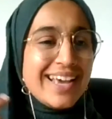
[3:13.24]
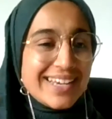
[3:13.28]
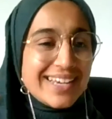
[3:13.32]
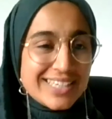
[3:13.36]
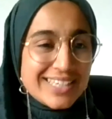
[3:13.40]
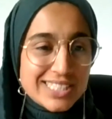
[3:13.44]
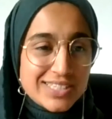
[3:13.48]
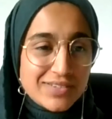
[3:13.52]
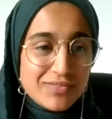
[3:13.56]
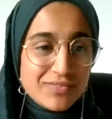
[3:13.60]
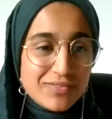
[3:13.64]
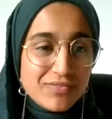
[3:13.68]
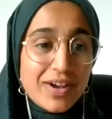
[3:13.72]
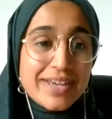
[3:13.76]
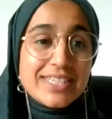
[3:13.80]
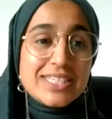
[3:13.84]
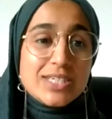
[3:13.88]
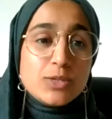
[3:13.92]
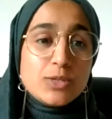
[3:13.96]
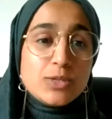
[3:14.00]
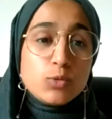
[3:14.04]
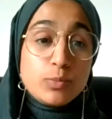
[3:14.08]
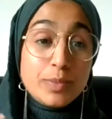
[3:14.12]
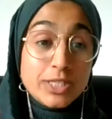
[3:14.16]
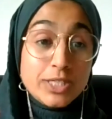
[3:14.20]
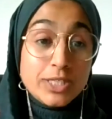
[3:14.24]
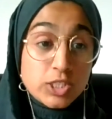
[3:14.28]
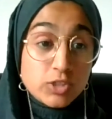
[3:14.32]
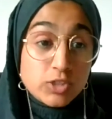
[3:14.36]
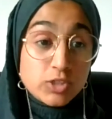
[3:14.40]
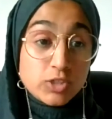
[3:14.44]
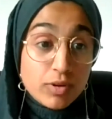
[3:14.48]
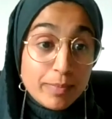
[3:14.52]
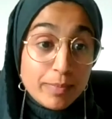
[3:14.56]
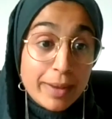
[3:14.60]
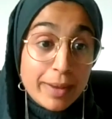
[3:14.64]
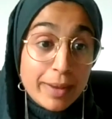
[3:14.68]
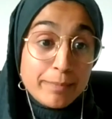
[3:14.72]
Because to find it would be to
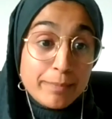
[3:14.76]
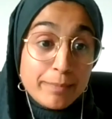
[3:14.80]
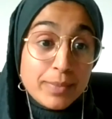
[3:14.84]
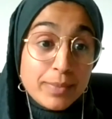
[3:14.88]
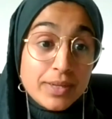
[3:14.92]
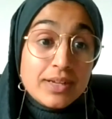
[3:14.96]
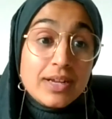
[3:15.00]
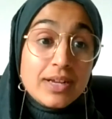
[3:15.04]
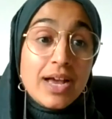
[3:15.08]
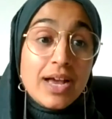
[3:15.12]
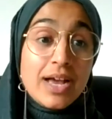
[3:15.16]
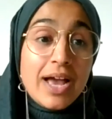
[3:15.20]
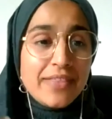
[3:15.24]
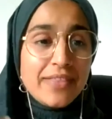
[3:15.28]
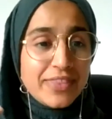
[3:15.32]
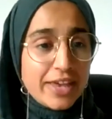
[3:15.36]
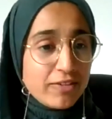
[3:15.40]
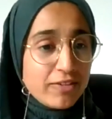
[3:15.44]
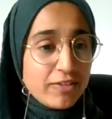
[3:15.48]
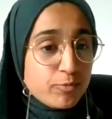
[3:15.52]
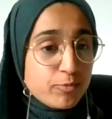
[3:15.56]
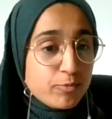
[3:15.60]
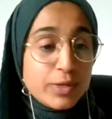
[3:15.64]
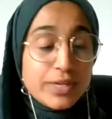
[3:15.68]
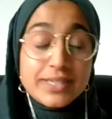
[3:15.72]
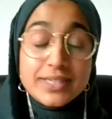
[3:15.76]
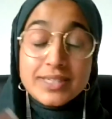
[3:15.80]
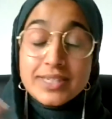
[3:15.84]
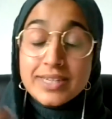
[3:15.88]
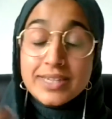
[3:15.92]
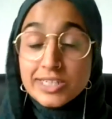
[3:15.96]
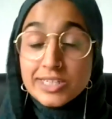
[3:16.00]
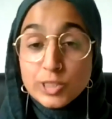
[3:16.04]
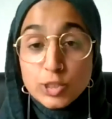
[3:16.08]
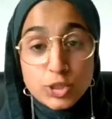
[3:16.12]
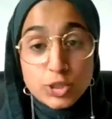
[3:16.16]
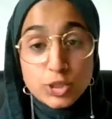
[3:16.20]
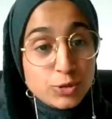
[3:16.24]
remember that if Britain
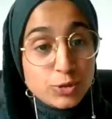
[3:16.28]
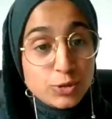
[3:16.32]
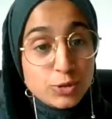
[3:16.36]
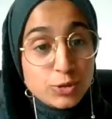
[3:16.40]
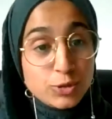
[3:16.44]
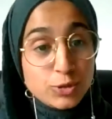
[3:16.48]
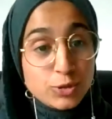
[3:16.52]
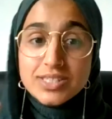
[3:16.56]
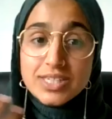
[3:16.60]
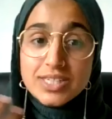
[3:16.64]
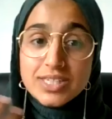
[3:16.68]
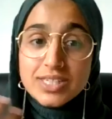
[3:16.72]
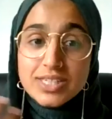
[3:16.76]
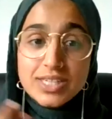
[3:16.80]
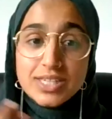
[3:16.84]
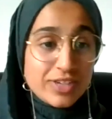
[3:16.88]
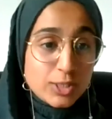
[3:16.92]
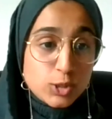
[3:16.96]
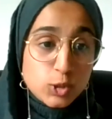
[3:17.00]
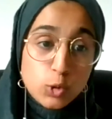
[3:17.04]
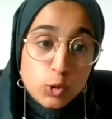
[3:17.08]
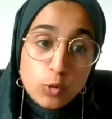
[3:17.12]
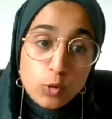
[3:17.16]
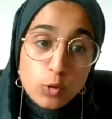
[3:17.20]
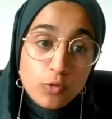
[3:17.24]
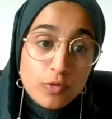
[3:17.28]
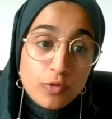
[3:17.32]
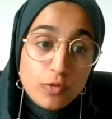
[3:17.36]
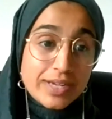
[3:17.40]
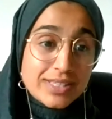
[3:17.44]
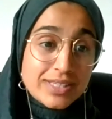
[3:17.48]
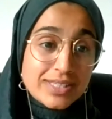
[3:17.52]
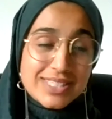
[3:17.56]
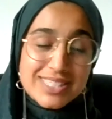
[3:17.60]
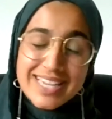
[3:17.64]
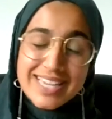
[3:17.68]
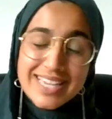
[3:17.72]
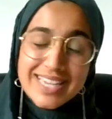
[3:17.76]
is Tudors and
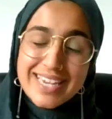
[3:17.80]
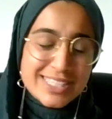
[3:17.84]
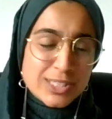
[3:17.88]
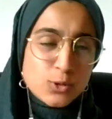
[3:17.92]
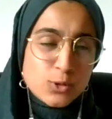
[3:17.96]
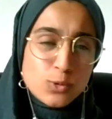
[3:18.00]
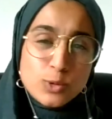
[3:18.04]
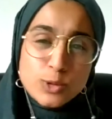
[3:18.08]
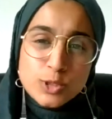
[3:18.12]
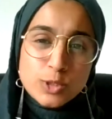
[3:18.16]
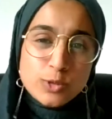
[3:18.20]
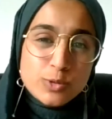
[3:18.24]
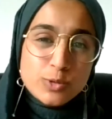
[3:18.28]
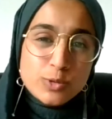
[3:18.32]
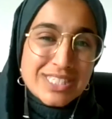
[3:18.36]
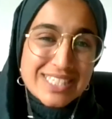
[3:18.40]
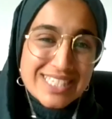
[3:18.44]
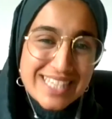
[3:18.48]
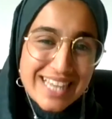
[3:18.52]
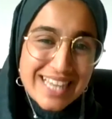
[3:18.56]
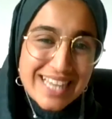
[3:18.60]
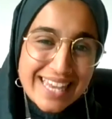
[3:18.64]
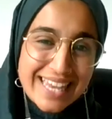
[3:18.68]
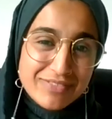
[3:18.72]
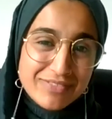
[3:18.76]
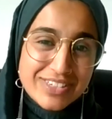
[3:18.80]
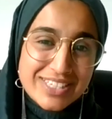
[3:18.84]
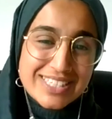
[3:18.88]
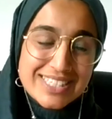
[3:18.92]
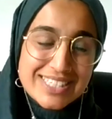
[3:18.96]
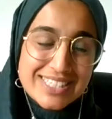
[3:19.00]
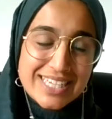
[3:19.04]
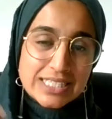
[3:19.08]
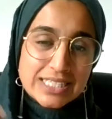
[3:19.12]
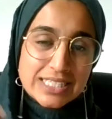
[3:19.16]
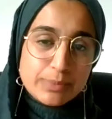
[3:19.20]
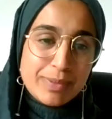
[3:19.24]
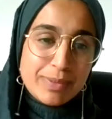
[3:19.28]
Victorians, it is also
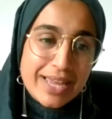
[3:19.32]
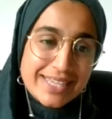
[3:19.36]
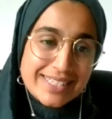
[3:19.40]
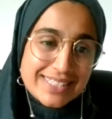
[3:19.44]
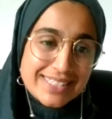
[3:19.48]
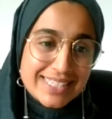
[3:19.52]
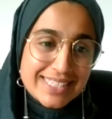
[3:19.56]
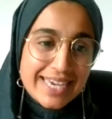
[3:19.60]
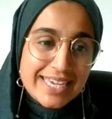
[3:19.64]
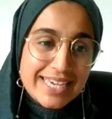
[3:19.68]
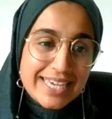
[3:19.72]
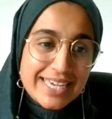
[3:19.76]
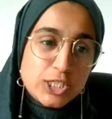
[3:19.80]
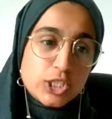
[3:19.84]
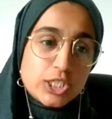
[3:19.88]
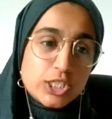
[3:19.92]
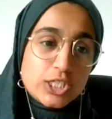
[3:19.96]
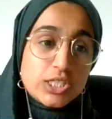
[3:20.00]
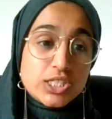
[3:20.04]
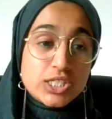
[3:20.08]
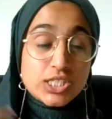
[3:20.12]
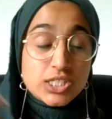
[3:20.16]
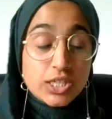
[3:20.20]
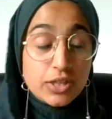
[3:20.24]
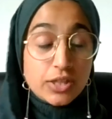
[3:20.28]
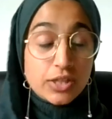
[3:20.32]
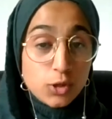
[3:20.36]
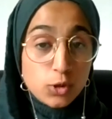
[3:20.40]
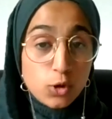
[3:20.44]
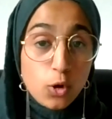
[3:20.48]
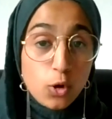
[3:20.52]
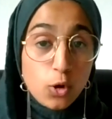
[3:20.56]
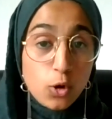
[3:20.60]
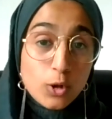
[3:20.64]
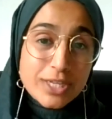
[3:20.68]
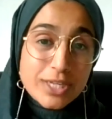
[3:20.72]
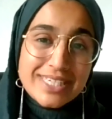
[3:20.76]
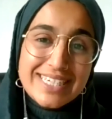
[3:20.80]
slavers and plantations, the
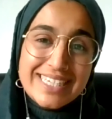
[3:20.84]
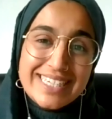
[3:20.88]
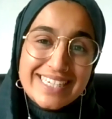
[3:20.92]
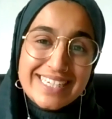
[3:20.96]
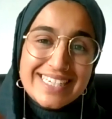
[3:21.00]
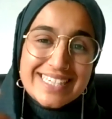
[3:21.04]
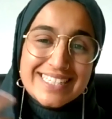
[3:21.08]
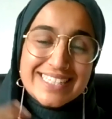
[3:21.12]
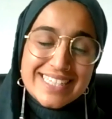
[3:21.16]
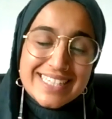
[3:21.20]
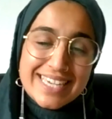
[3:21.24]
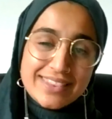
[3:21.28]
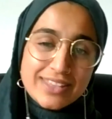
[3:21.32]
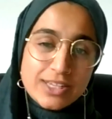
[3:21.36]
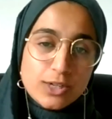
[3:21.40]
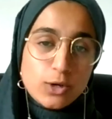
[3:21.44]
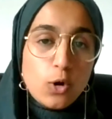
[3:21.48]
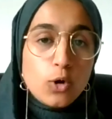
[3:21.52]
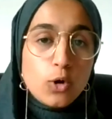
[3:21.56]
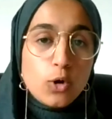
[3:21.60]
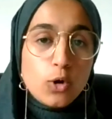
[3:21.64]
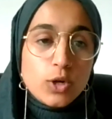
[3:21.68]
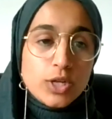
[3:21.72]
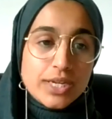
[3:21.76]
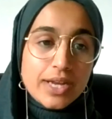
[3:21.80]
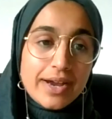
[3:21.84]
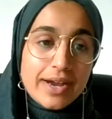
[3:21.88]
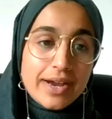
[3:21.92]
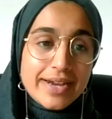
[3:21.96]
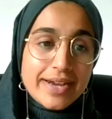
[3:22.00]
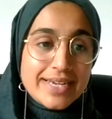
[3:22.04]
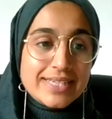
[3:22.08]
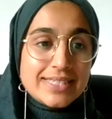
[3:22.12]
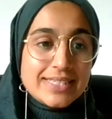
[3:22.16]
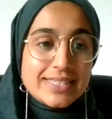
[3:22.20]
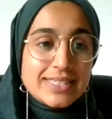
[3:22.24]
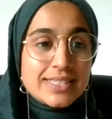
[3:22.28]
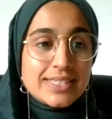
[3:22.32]
colonies and the
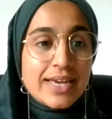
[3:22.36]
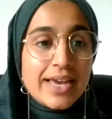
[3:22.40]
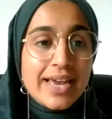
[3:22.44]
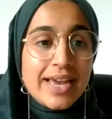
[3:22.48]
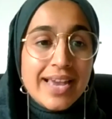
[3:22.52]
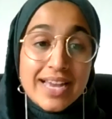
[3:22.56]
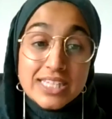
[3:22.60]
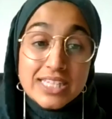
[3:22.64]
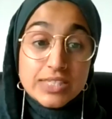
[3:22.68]
colonized.